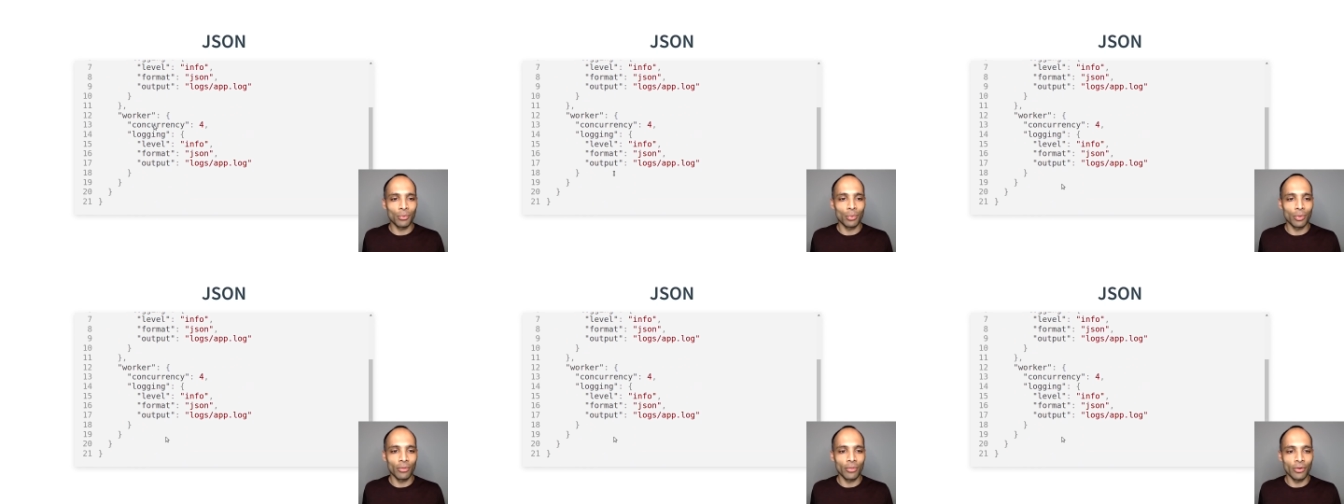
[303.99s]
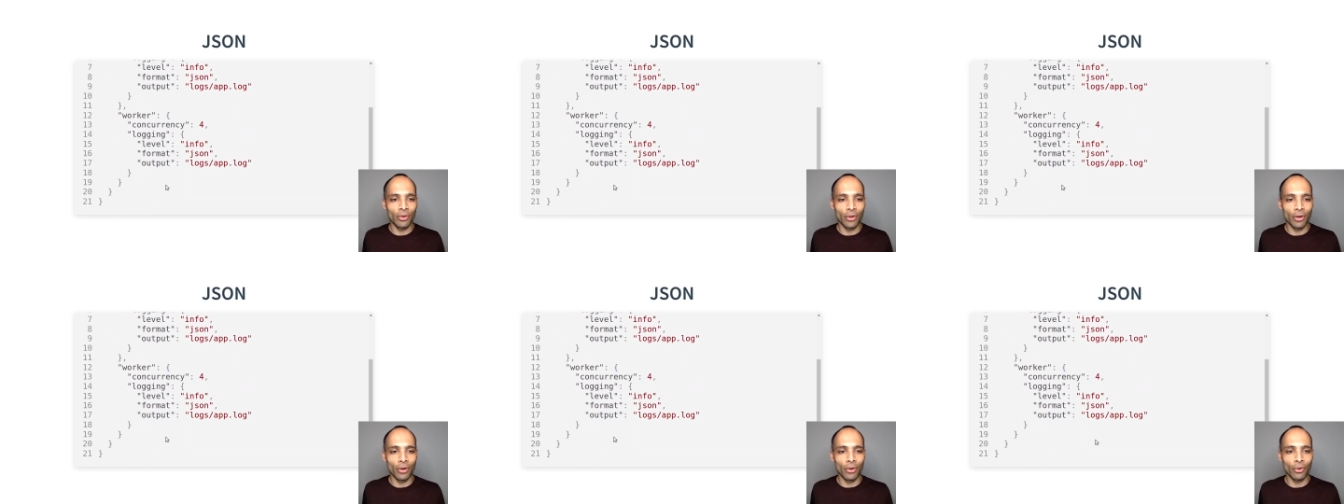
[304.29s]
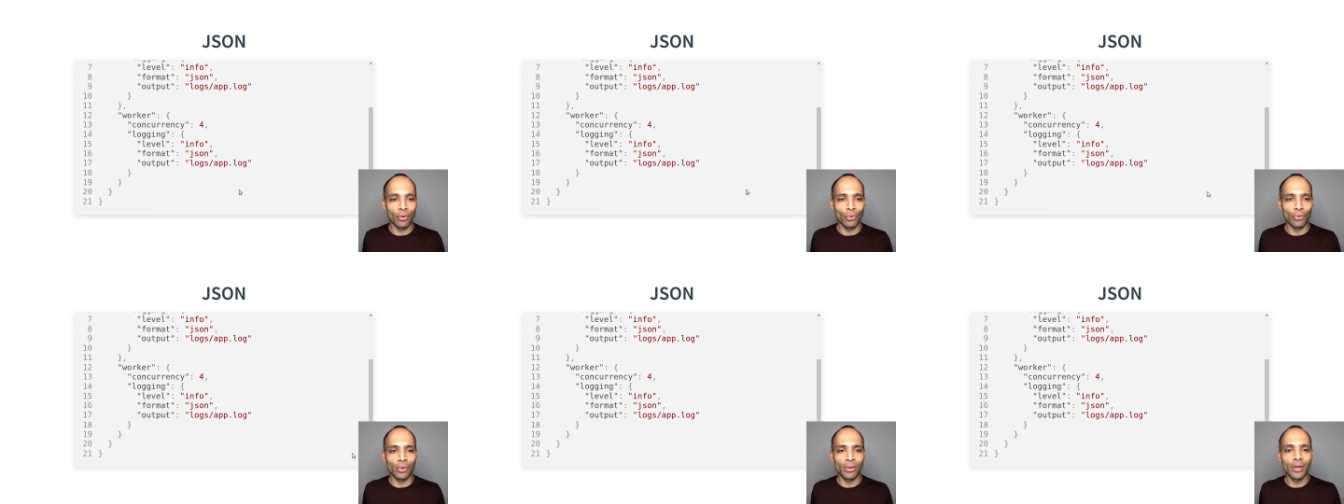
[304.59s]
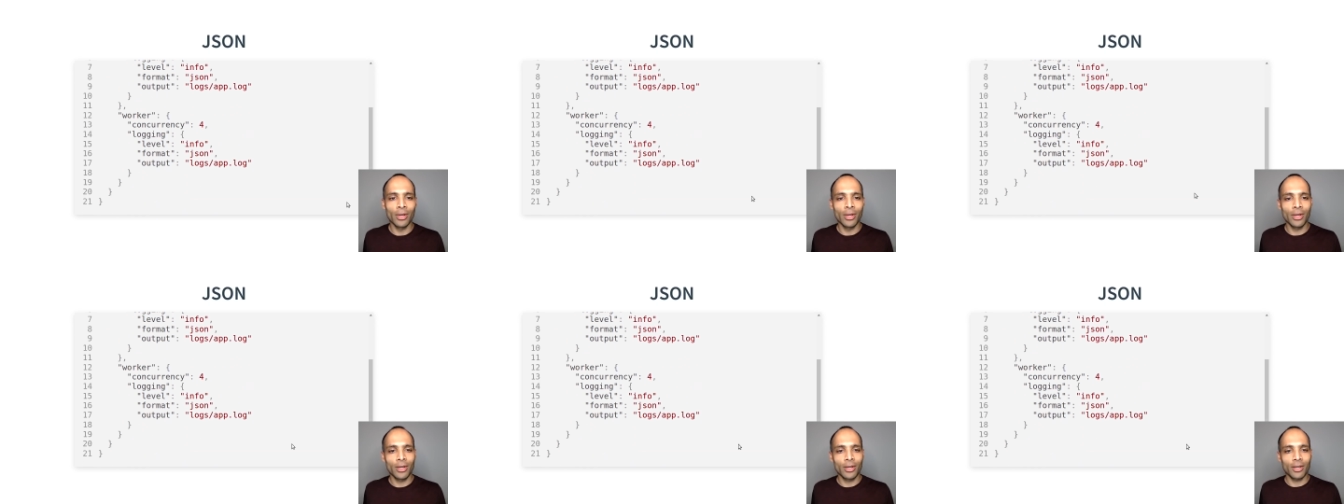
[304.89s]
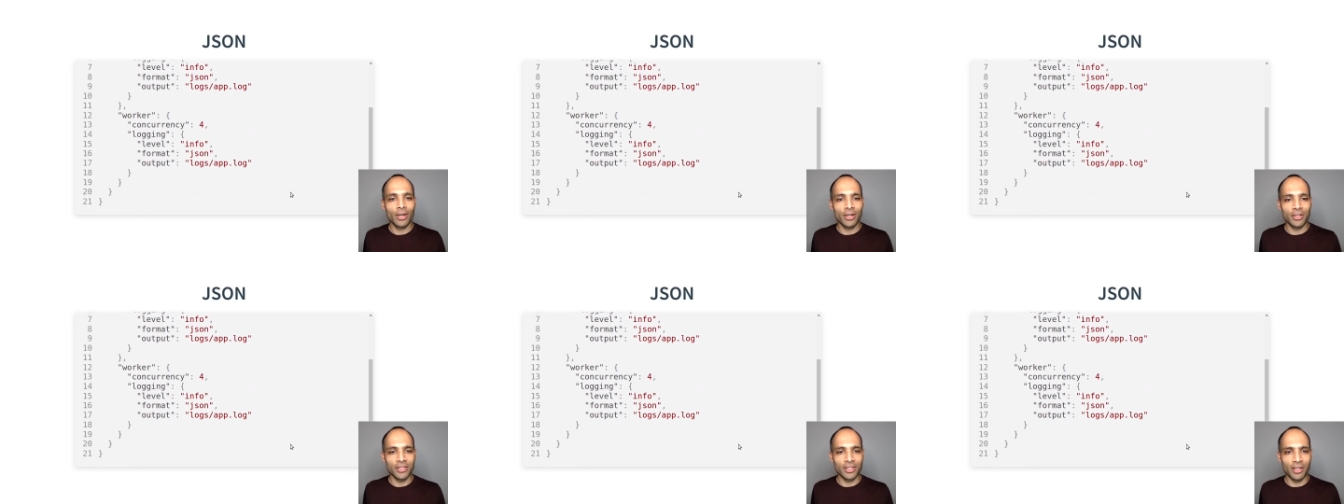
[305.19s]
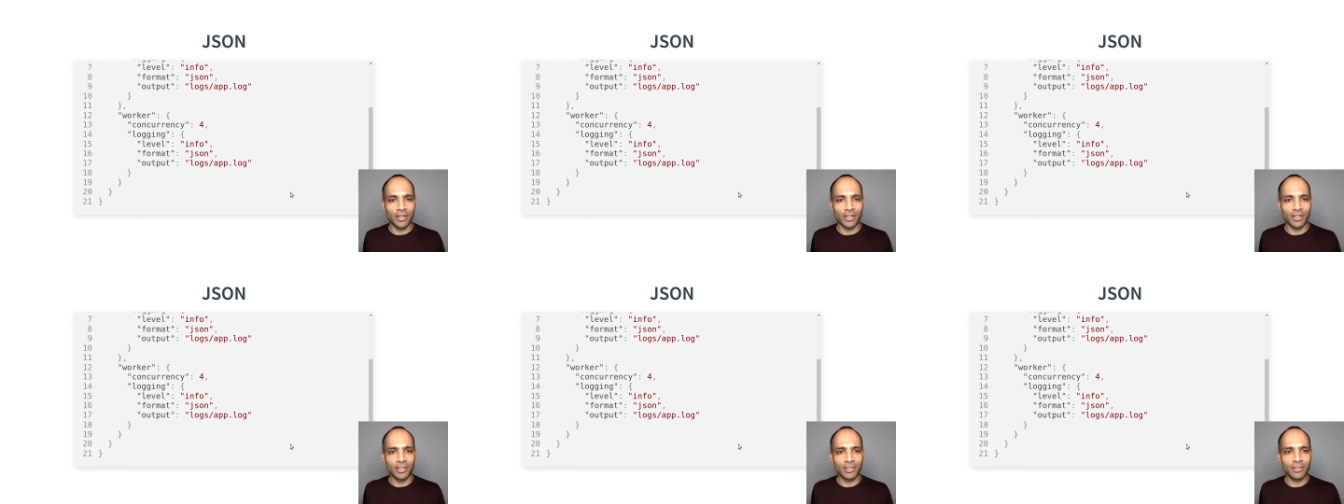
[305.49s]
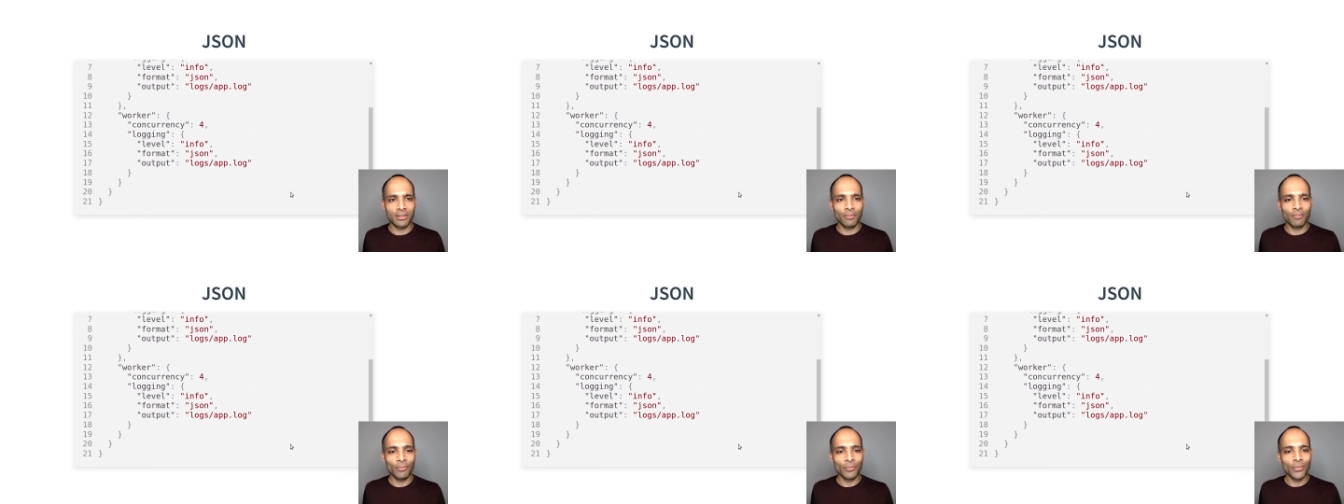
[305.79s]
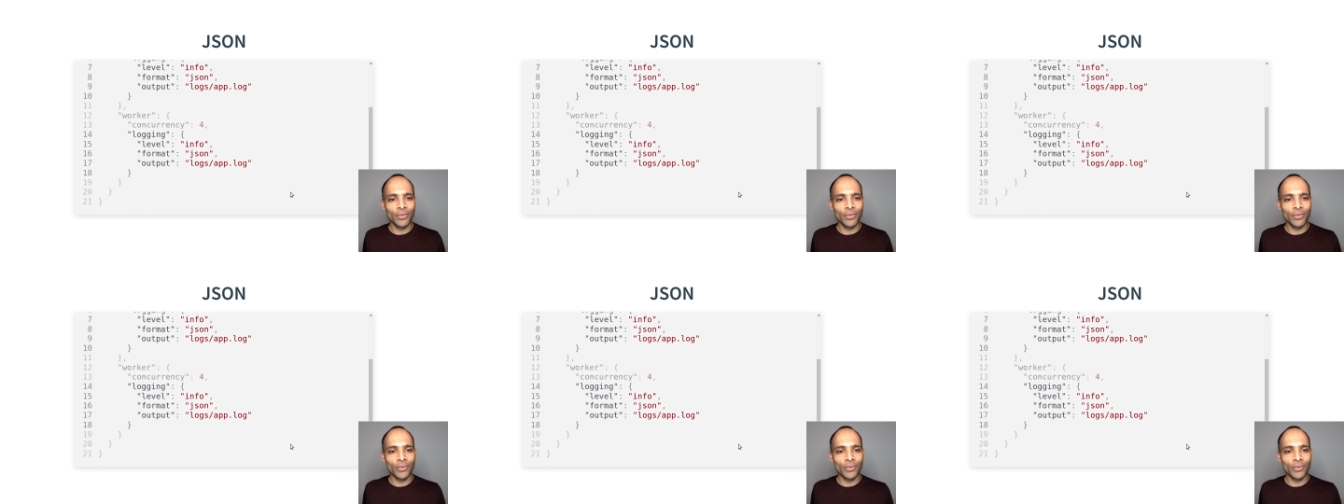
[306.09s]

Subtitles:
with their own settings.